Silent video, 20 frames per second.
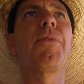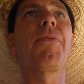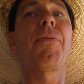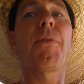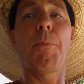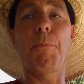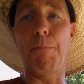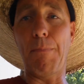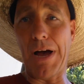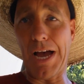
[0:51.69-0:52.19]

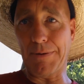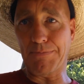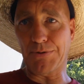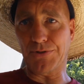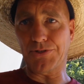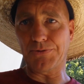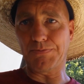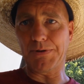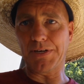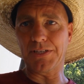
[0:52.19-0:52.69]
from my
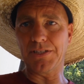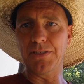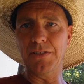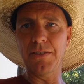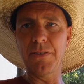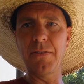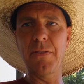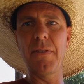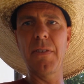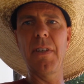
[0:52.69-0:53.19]

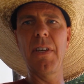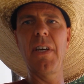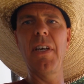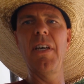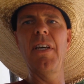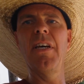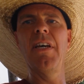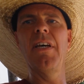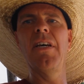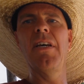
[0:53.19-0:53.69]
perspective,
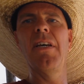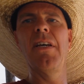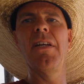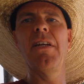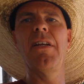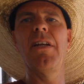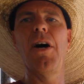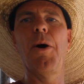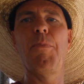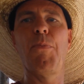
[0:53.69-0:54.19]

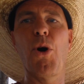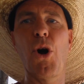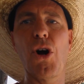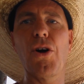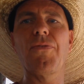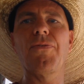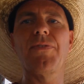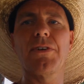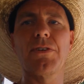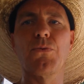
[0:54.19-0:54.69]
in a
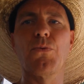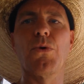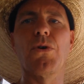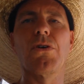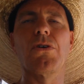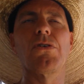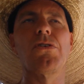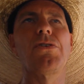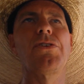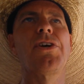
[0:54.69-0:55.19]
perfect
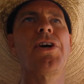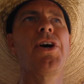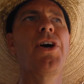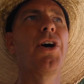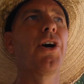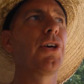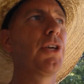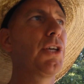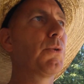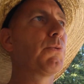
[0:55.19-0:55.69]
world,
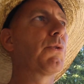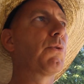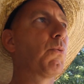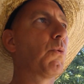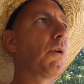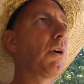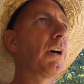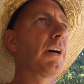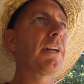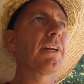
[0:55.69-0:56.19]
you would
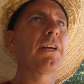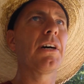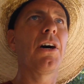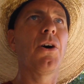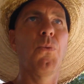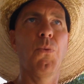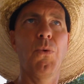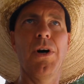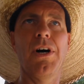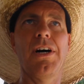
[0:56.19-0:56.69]
want a
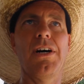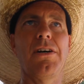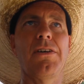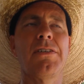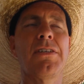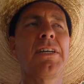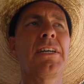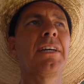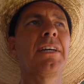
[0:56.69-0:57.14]
well.